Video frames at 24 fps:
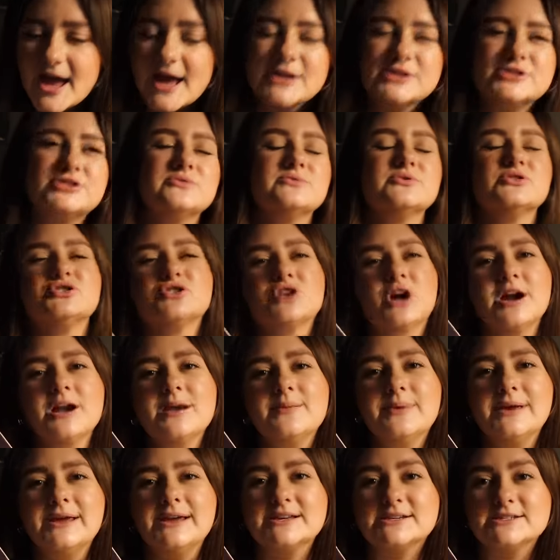and she was trying to
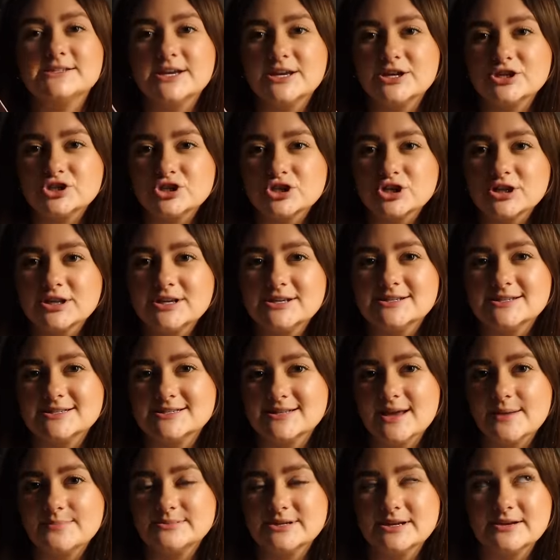be intentionally
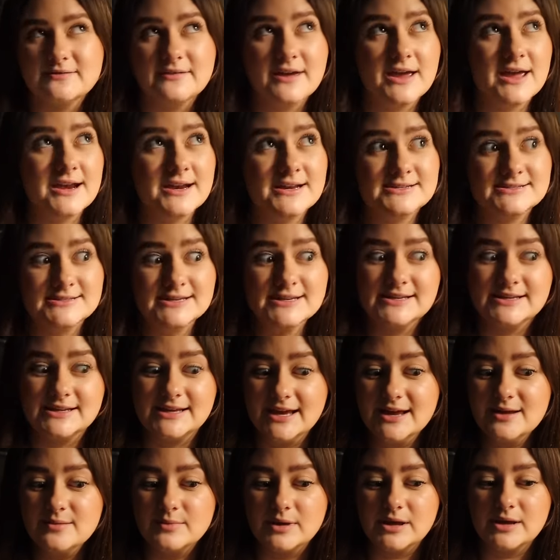deceptive, and it did
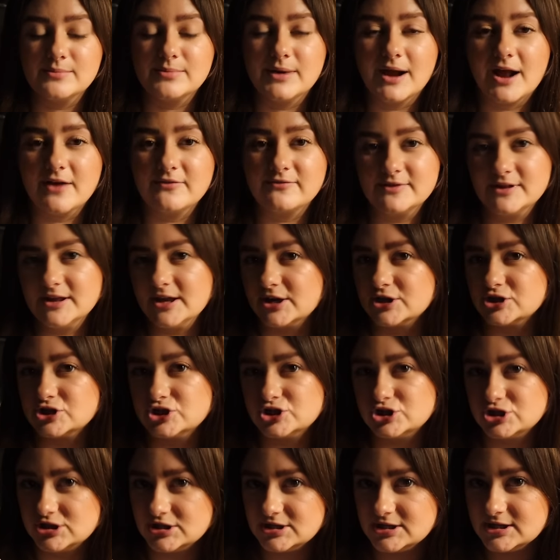get me, but I feel like
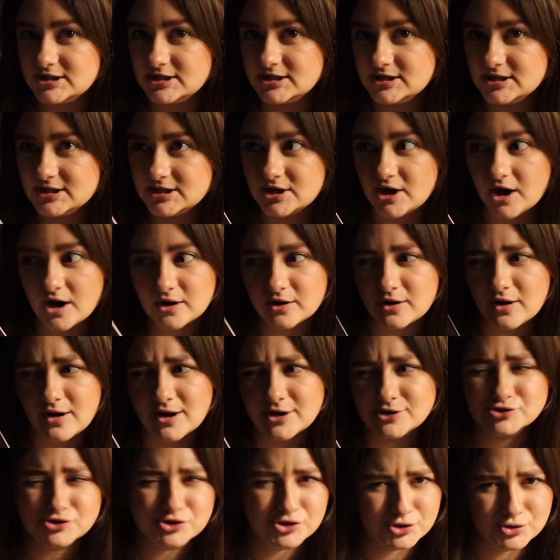she got
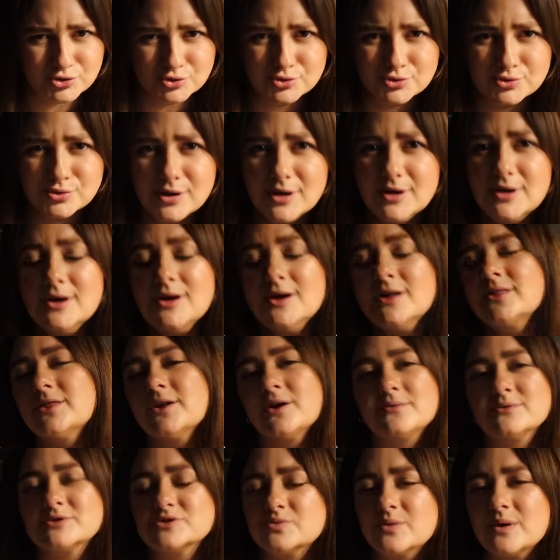got too.
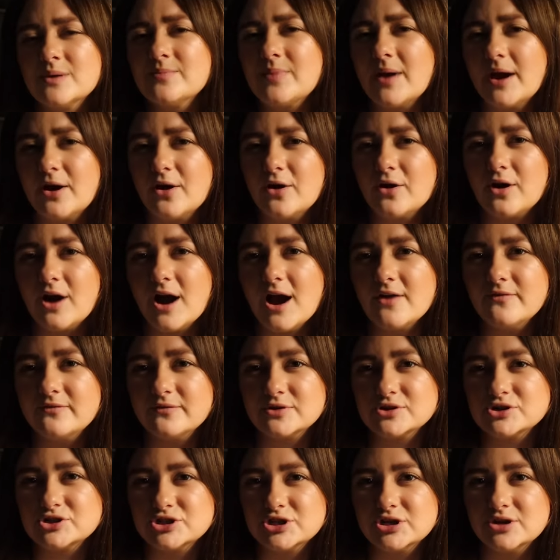There was one paragraph
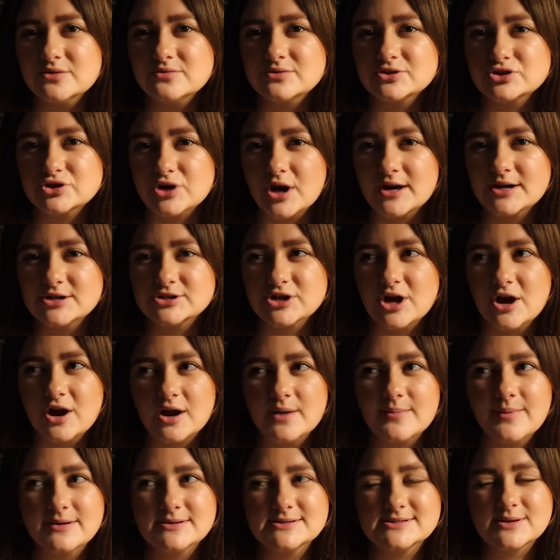where she was trying to
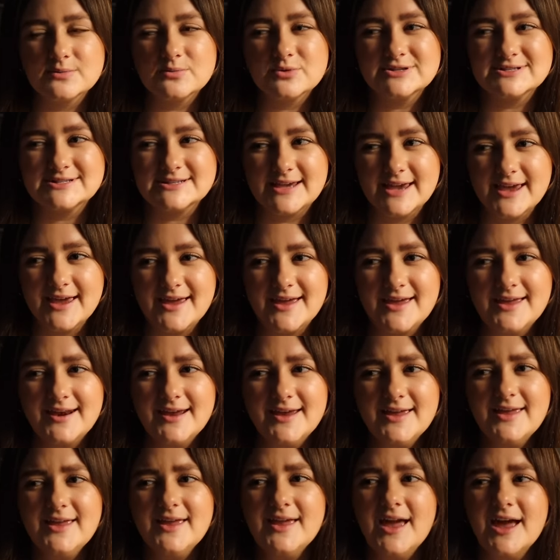talk about someone's
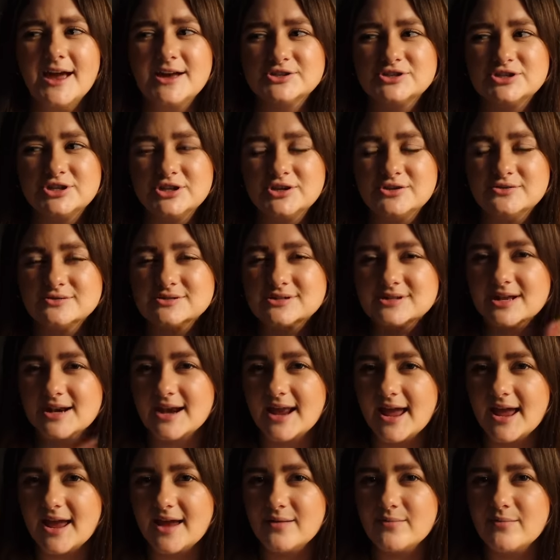kid, and she used the
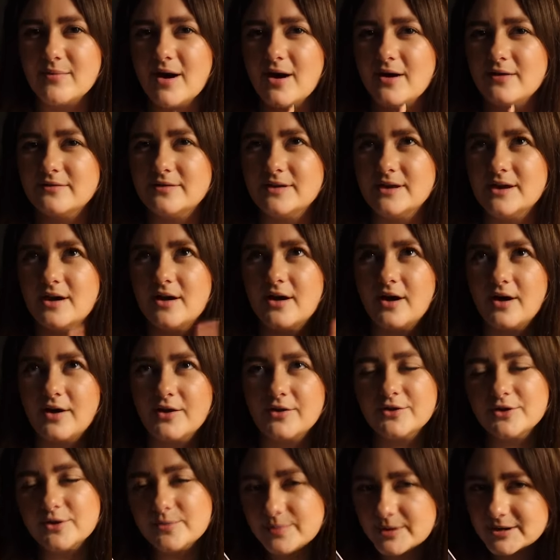name of the
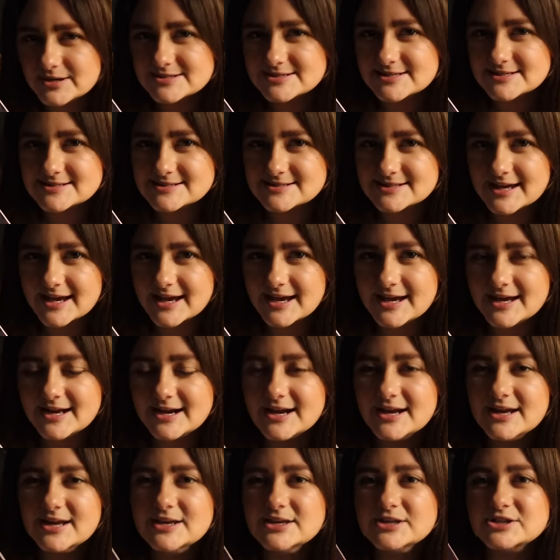other person's kid.
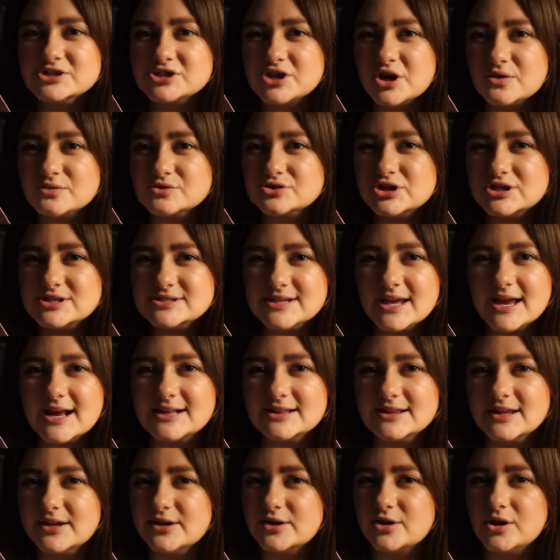So just like
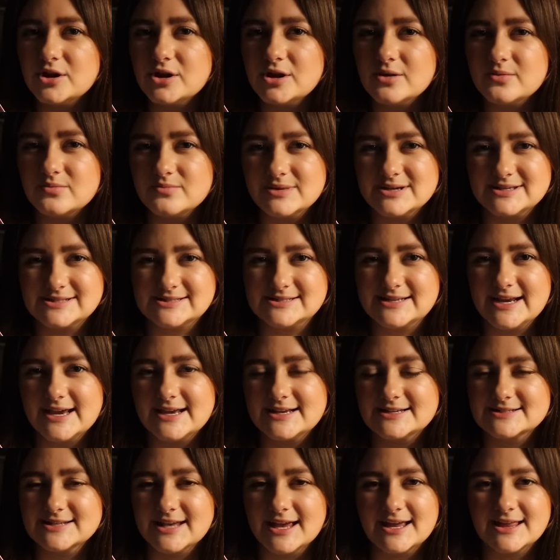little
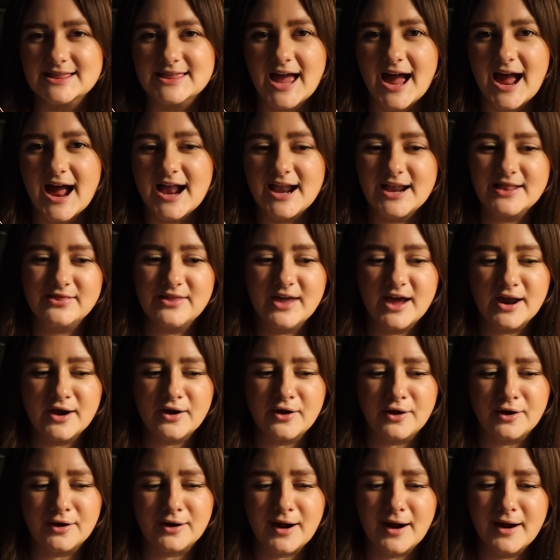mistakes like that that
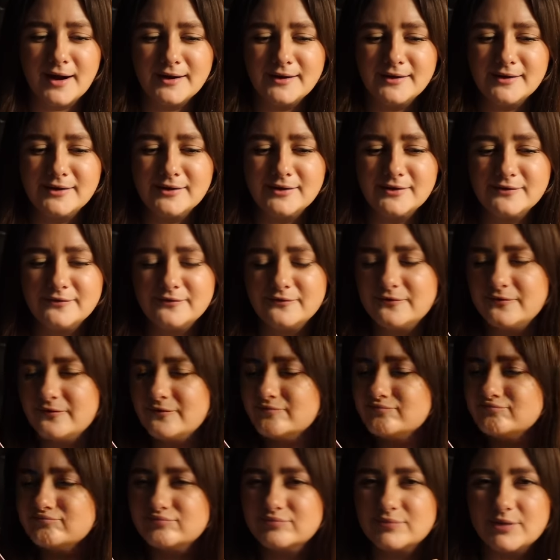are kind of
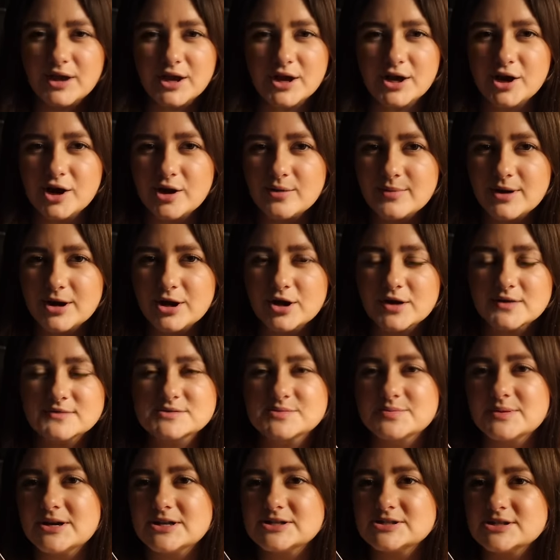getting on my nerves,
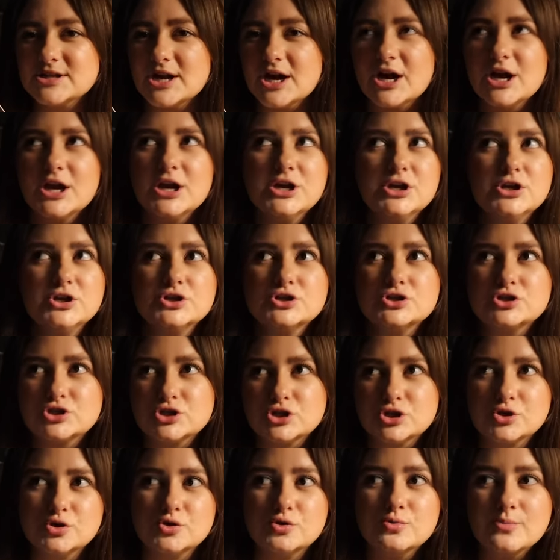but it's not
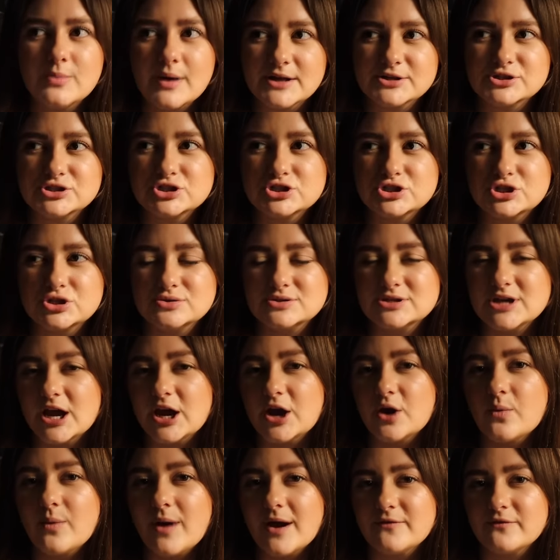too much to
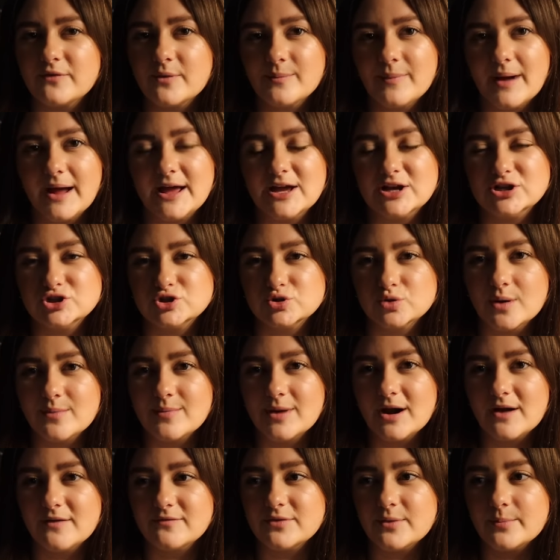take away from my
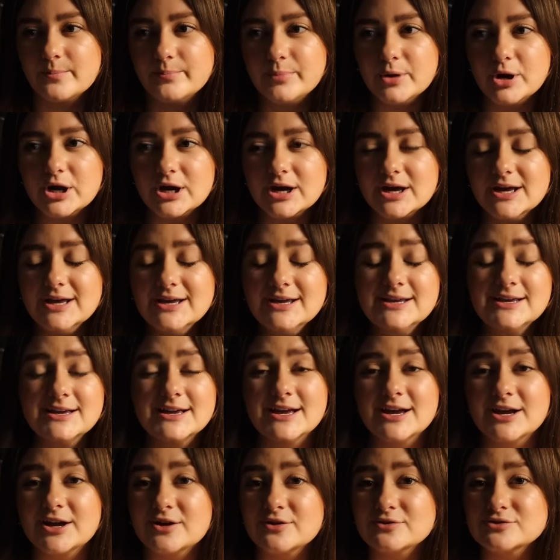enjoyment of the book.
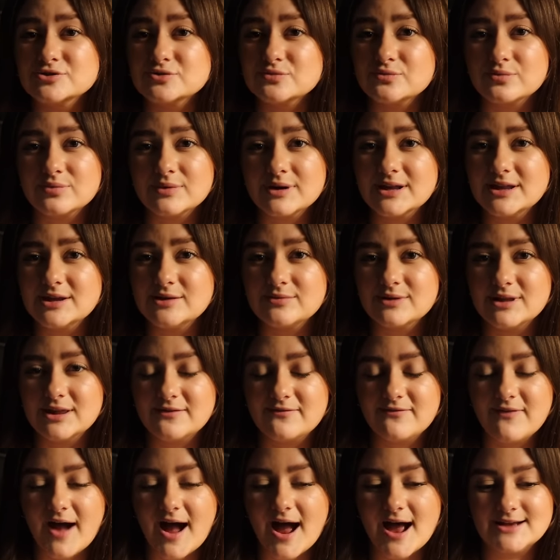It goes really, really
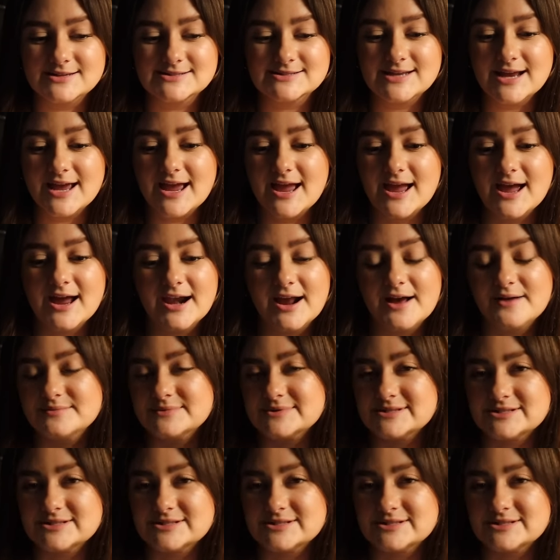fast and I'm